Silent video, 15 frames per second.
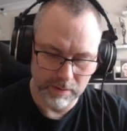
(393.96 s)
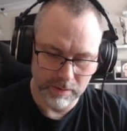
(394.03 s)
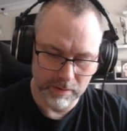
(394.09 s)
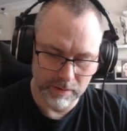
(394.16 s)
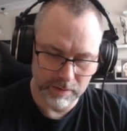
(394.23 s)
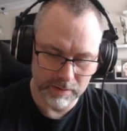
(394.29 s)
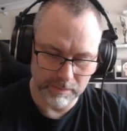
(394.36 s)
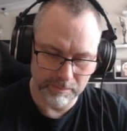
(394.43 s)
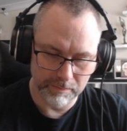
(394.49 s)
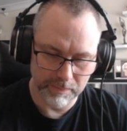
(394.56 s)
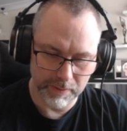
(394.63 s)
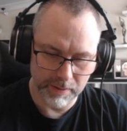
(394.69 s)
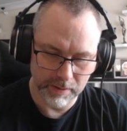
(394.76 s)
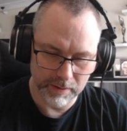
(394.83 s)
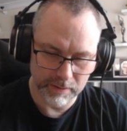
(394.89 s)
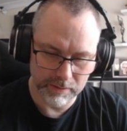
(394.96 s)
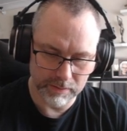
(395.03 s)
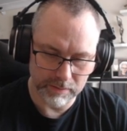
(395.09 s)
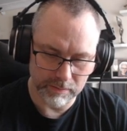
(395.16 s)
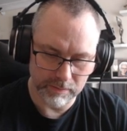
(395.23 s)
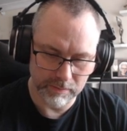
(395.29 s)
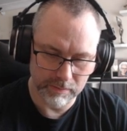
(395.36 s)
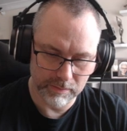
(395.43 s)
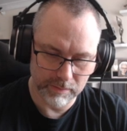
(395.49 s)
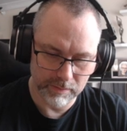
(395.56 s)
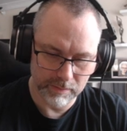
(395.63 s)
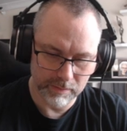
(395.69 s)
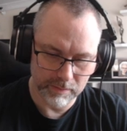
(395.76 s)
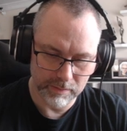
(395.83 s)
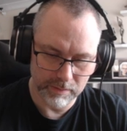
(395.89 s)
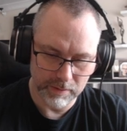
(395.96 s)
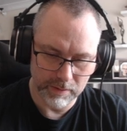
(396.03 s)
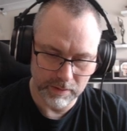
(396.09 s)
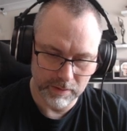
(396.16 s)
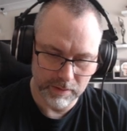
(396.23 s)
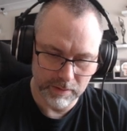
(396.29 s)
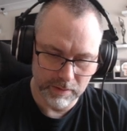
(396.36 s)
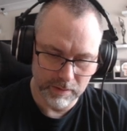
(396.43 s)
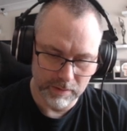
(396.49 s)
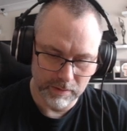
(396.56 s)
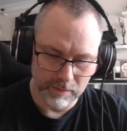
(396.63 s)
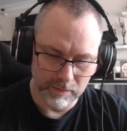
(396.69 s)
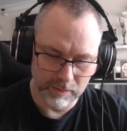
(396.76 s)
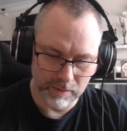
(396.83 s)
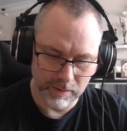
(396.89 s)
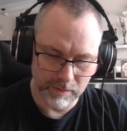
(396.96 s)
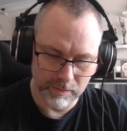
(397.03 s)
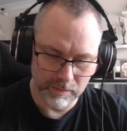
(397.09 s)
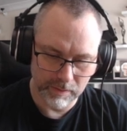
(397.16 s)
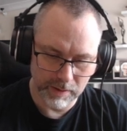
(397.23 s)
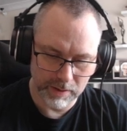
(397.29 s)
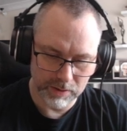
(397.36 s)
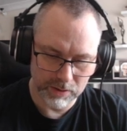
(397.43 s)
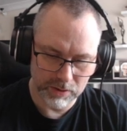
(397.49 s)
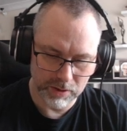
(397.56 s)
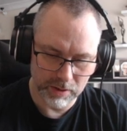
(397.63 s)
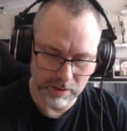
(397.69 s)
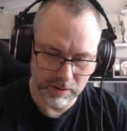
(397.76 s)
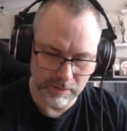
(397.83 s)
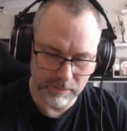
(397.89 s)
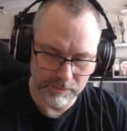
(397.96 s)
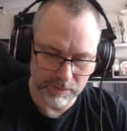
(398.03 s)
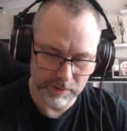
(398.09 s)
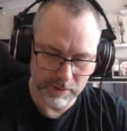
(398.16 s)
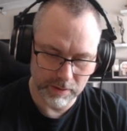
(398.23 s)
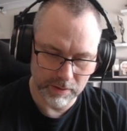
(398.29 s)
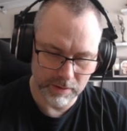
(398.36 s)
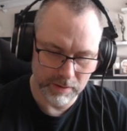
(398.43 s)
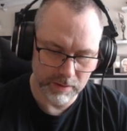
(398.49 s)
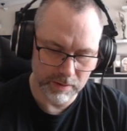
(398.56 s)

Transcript: There's a puzzle. Nice move. Though we're actually after Lovely.